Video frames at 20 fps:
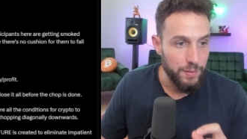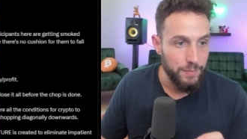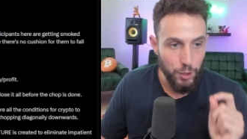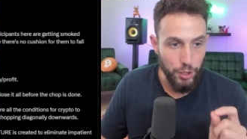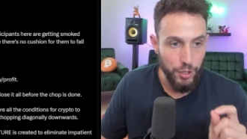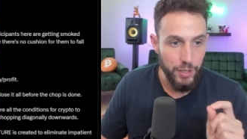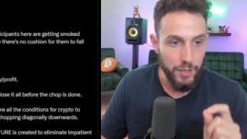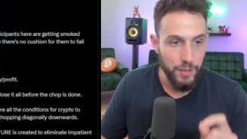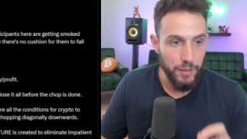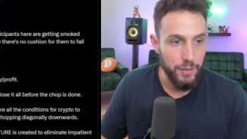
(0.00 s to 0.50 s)

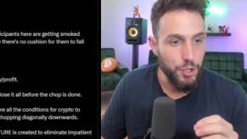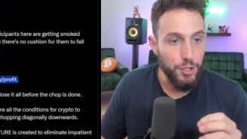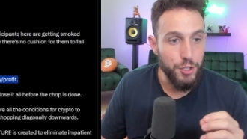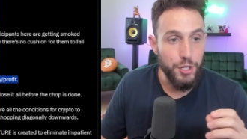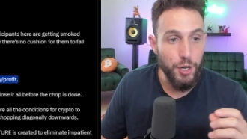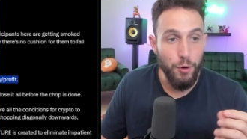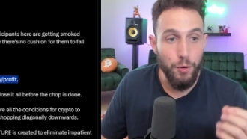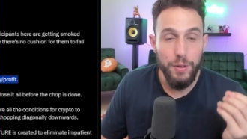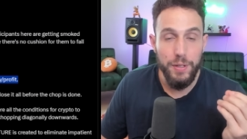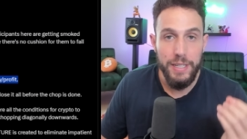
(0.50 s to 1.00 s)
Look, you
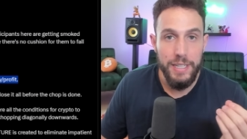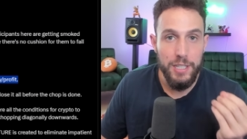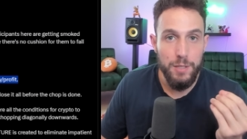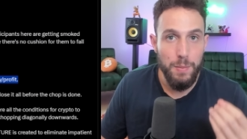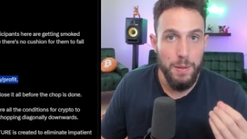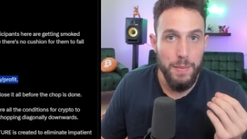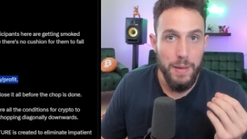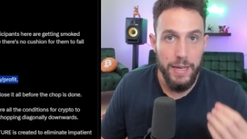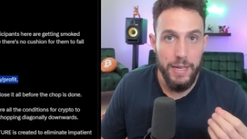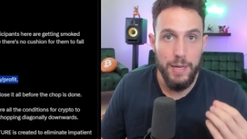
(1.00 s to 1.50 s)
don't need to
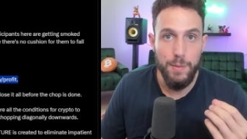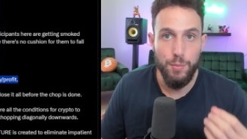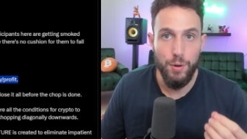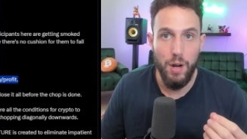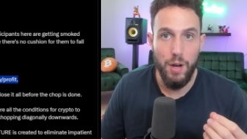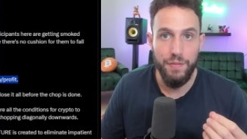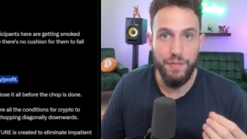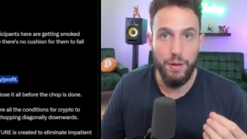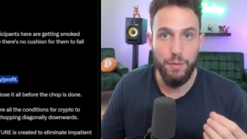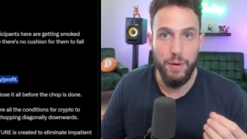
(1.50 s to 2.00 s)
be making
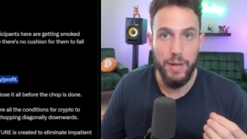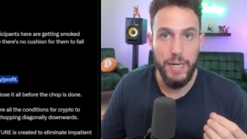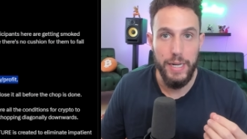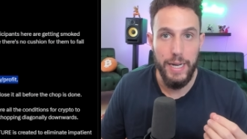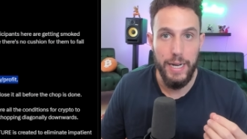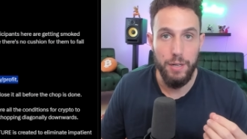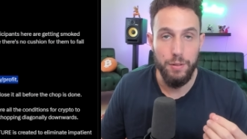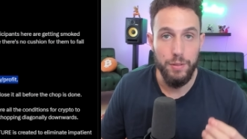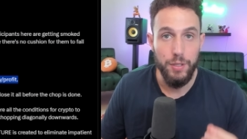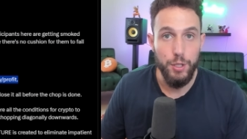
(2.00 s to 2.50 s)
profit right
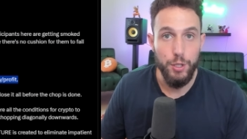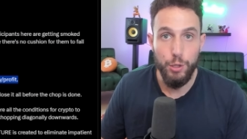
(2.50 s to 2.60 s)
now.